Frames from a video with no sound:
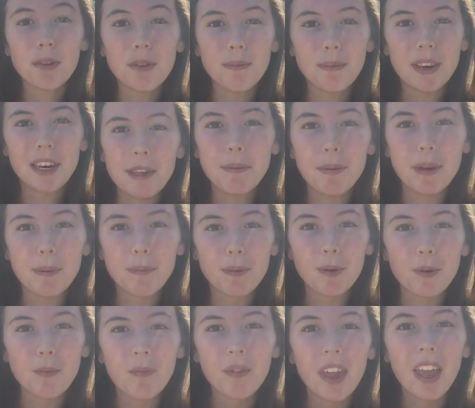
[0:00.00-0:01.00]
With many
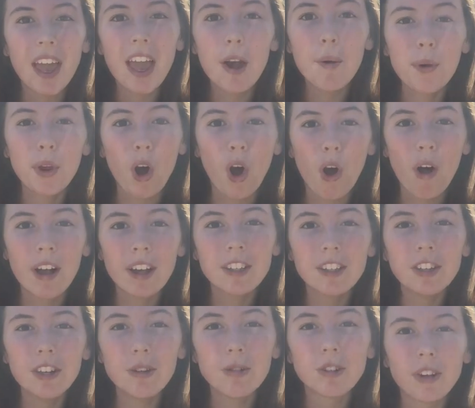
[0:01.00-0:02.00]
people, and we all had
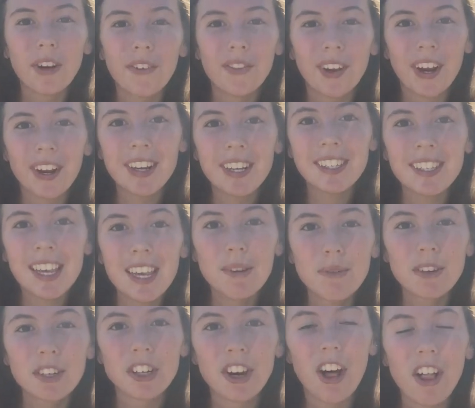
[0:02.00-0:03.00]
to use our various
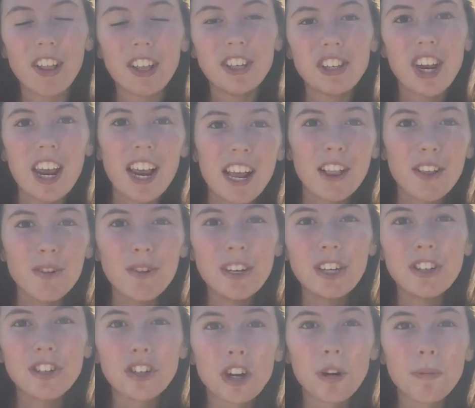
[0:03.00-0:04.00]
language knowledge,
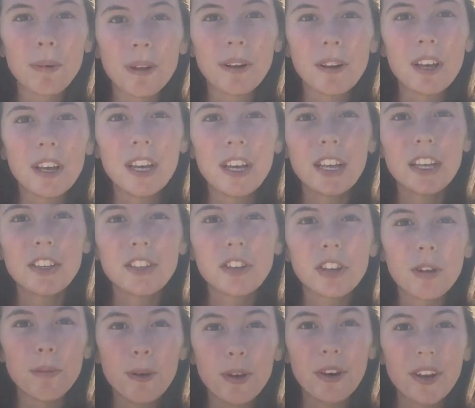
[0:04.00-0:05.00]
including German,
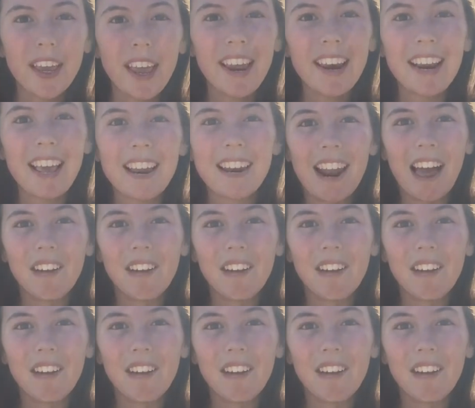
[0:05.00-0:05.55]
to communicate and